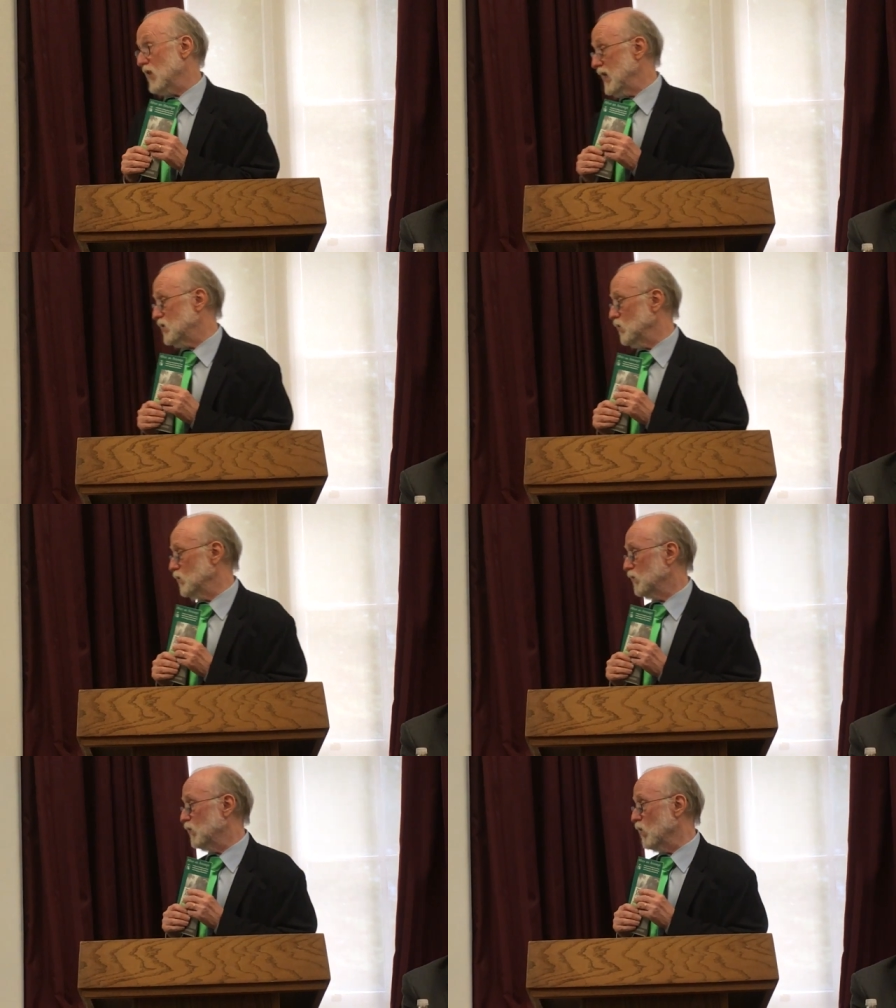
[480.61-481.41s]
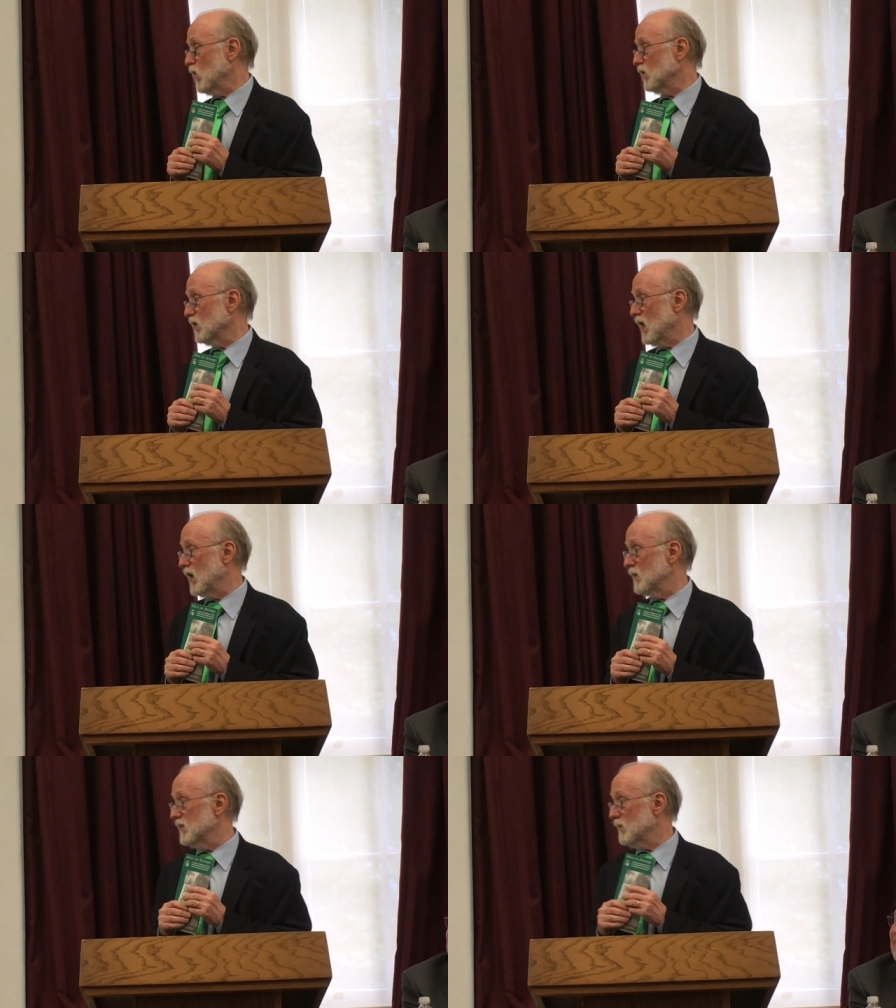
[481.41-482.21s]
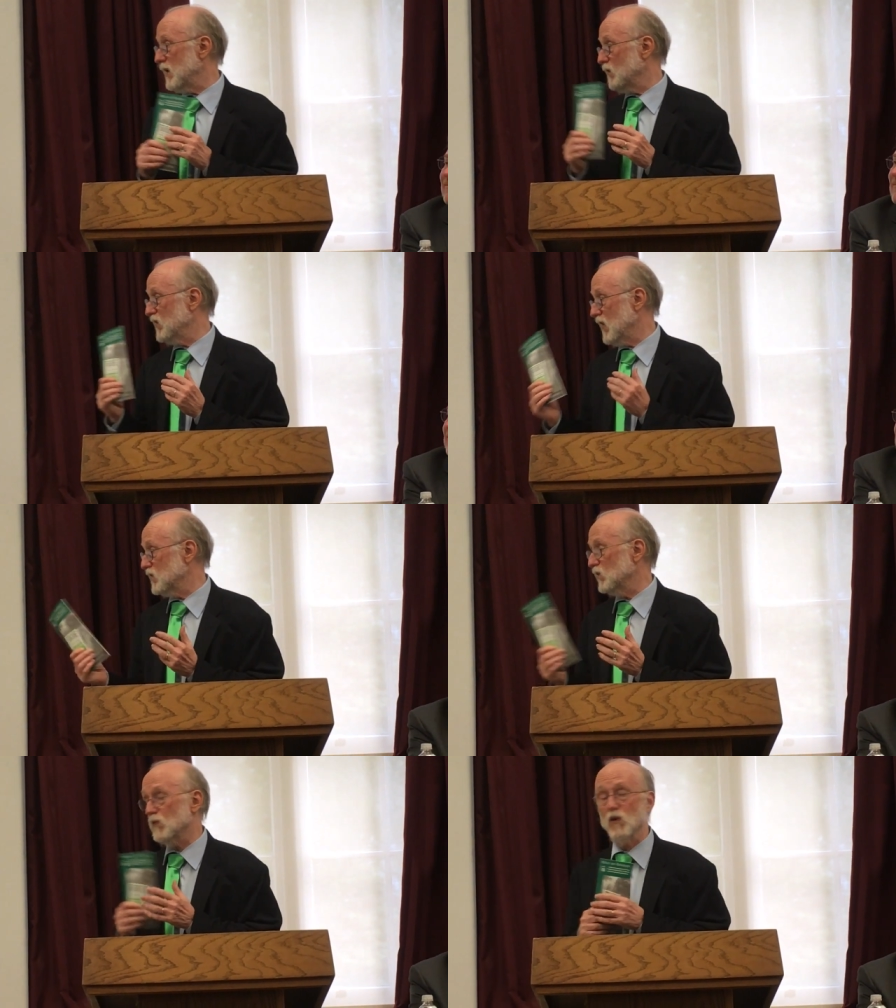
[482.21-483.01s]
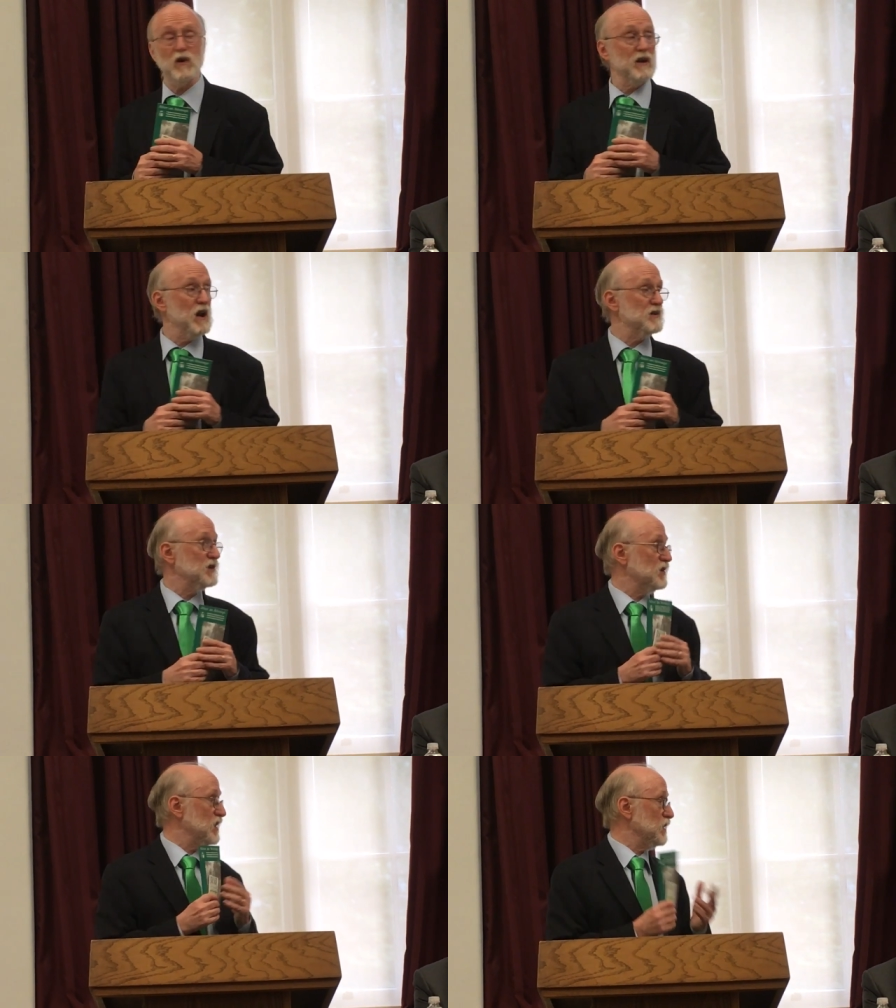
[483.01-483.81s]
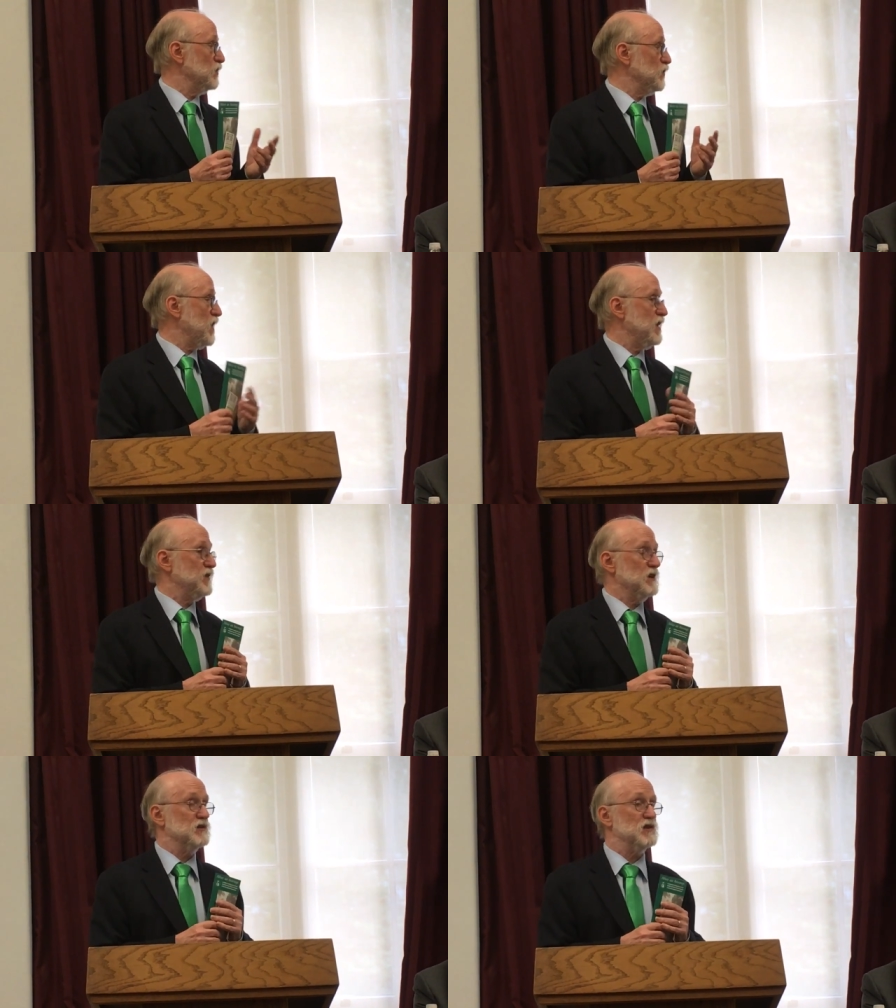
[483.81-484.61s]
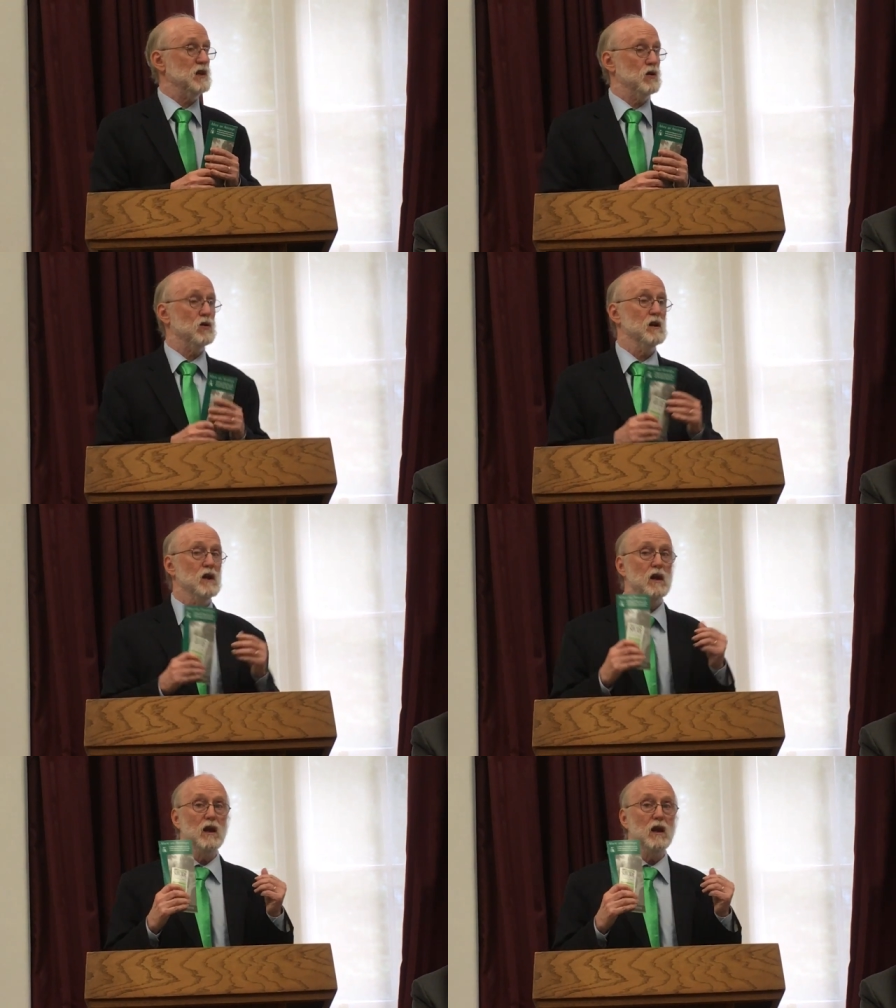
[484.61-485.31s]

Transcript: thank you for, um, Perry, thank you for organizing, thank you for having us here.